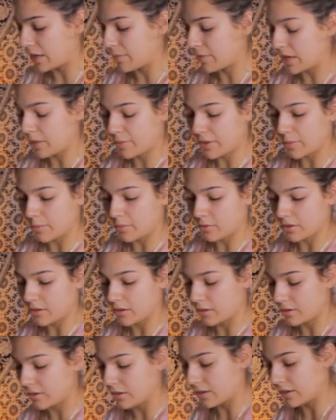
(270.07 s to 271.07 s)
many people
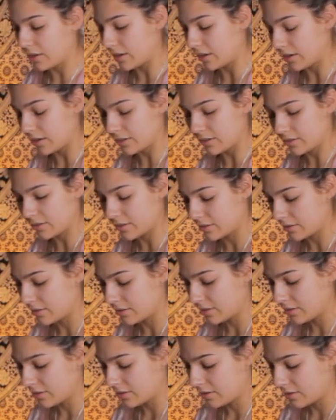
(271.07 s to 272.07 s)
in in
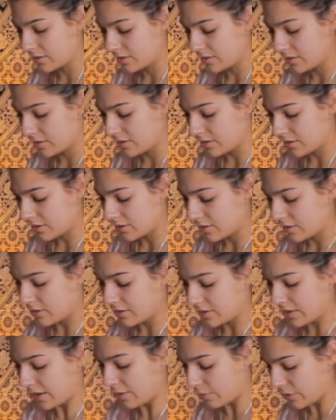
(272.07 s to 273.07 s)

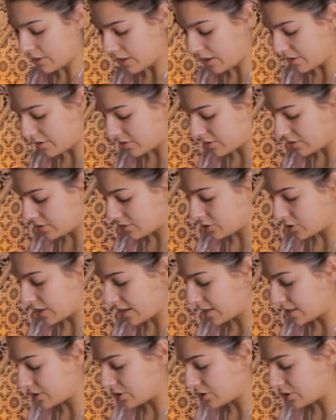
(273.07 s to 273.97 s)
they were not trying